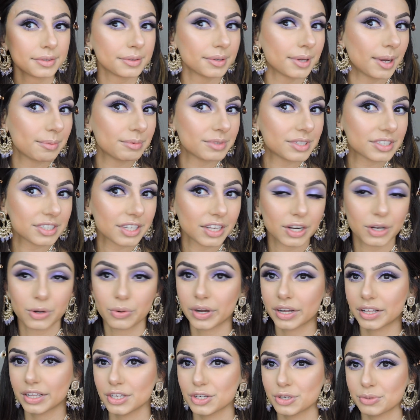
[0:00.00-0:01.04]
I'm just gonna
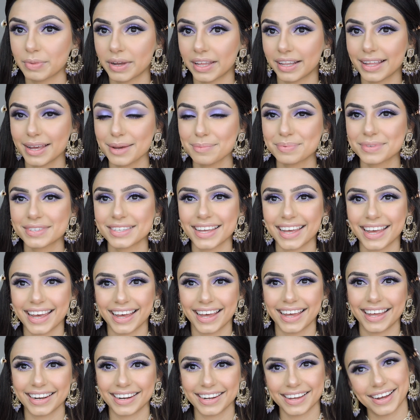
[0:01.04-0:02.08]
quickly do my lips
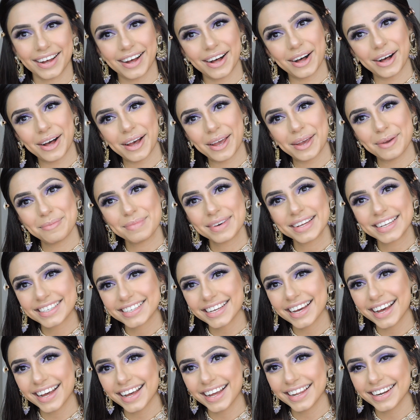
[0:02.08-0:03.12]
and I'm
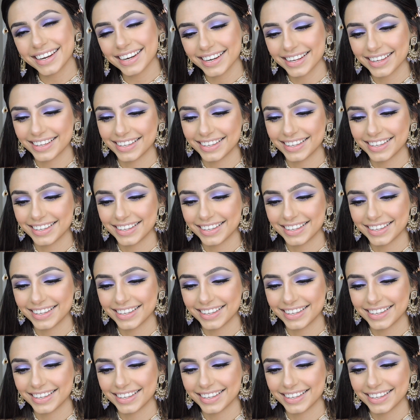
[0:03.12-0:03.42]
done.